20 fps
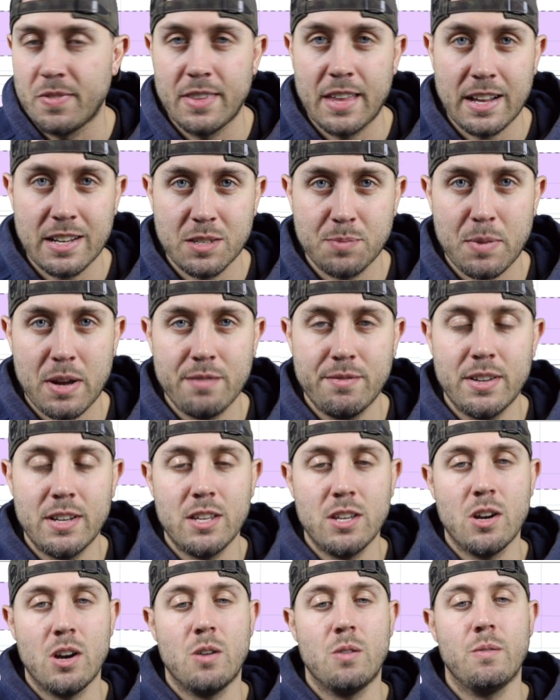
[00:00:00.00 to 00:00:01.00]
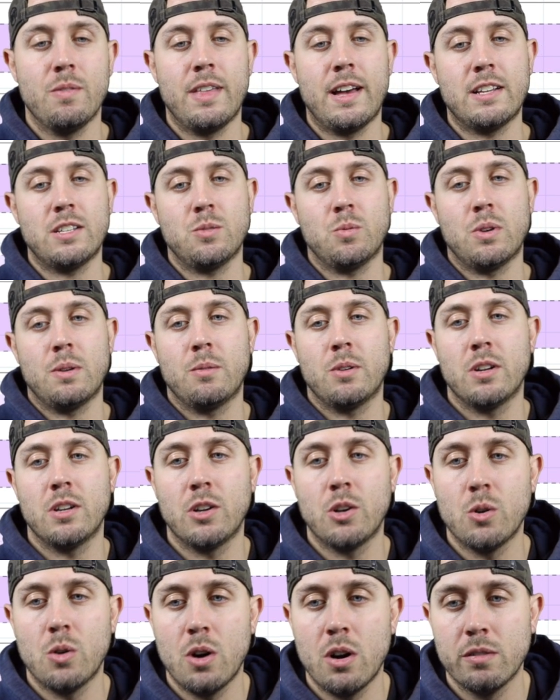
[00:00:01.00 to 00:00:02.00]
that's my video. That's what I'm going to
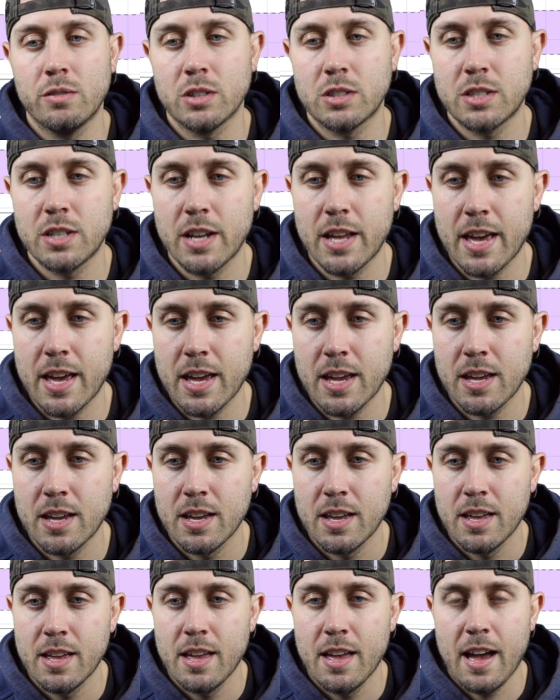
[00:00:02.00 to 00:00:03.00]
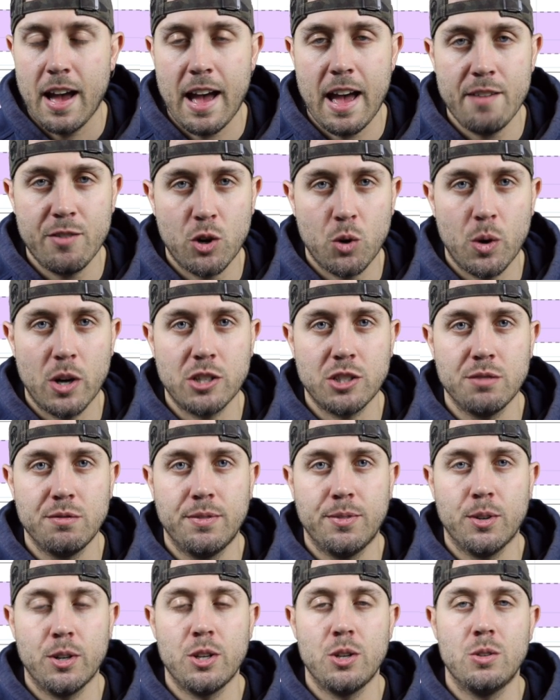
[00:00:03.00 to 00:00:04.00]
go over today. I have a question
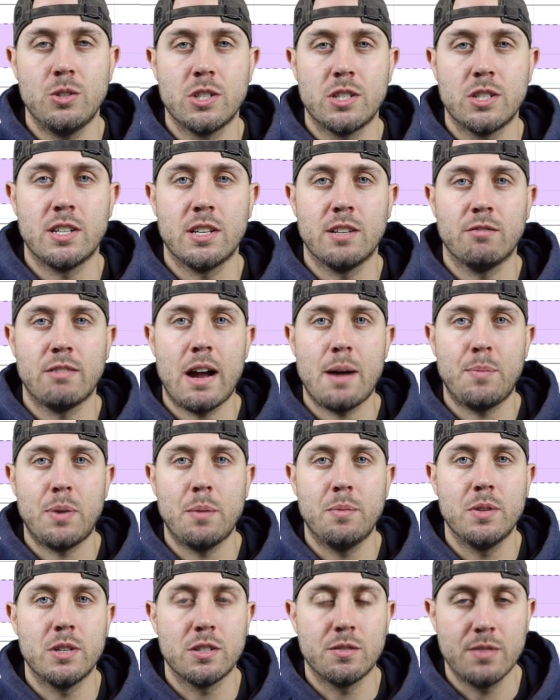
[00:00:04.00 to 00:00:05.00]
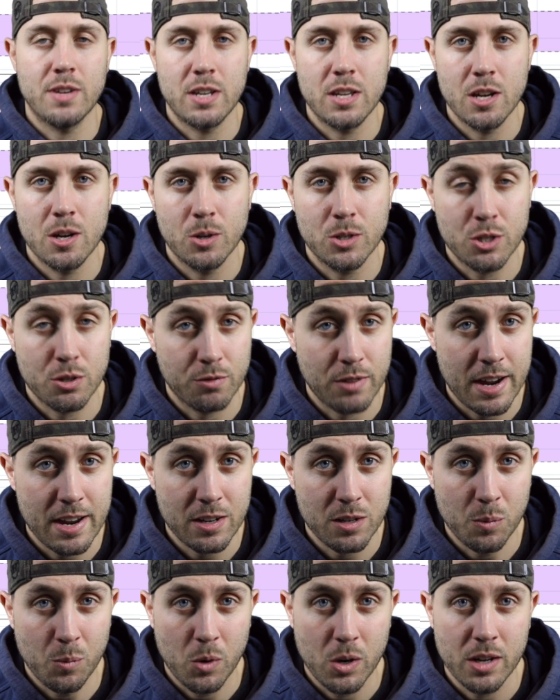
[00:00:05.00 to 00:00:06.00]
for you to wrap up this video. It's a
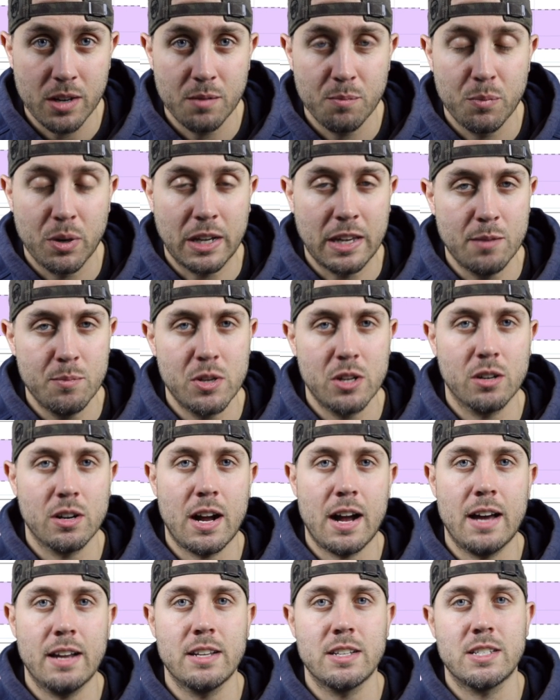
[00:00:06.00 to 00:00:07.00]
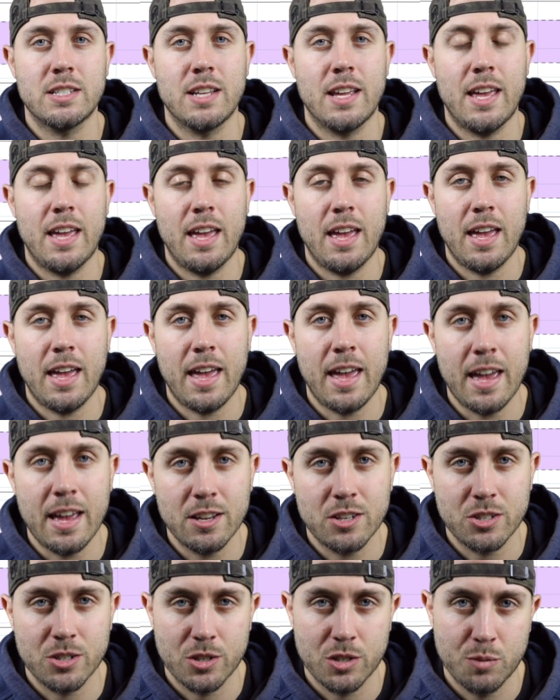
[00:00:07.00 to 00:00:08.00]
random one, but give me your honest
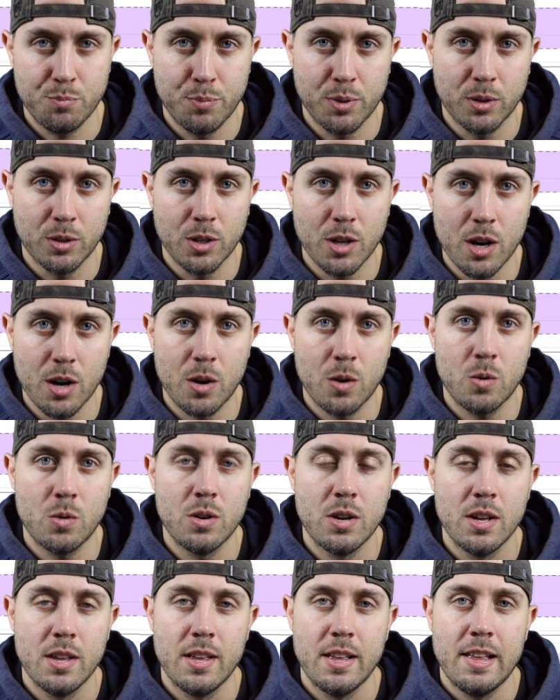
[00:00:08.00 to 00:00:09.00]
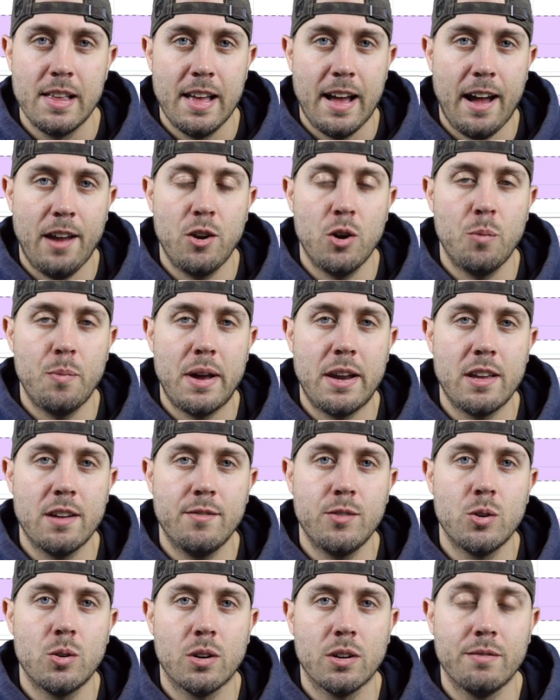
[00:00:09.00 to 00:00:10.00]
answers below. I know many
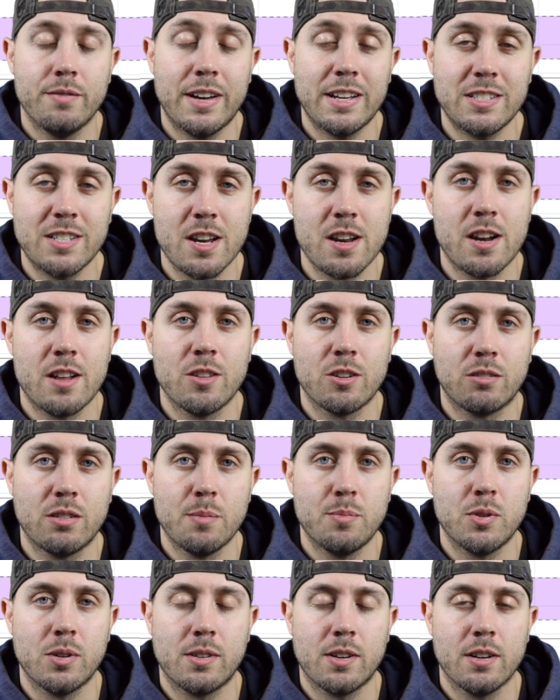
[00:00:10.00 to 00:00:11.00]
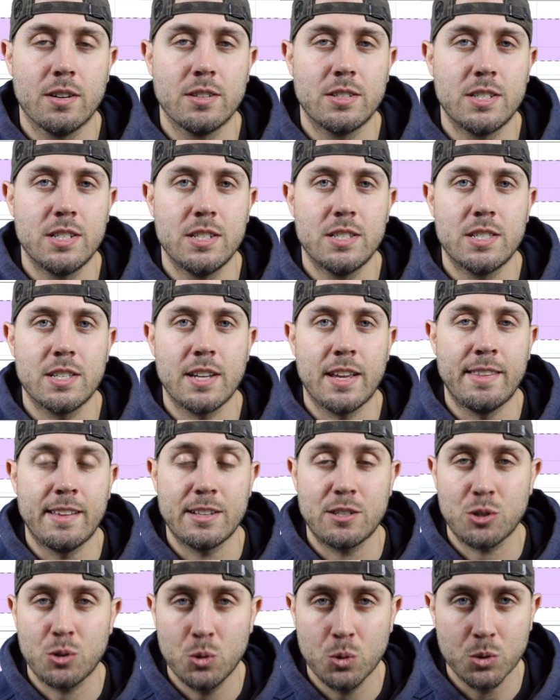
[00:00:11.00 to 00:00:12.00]
of you are invested in other cryptocurrencies, and
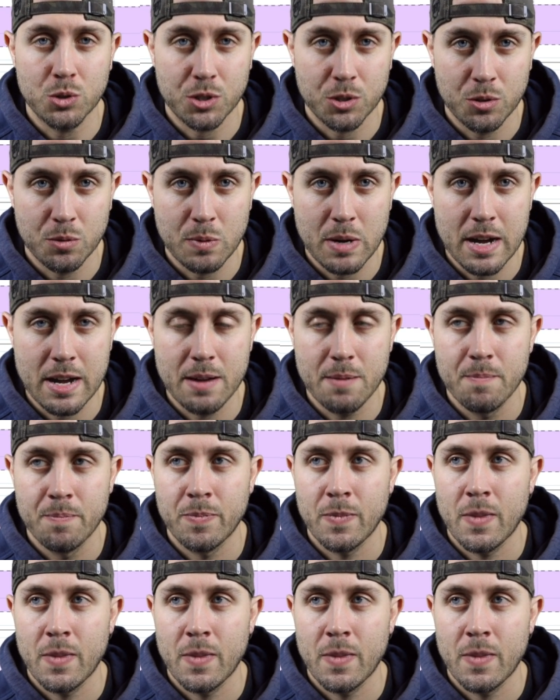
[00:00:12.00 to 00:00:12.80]
that's cool. So am I.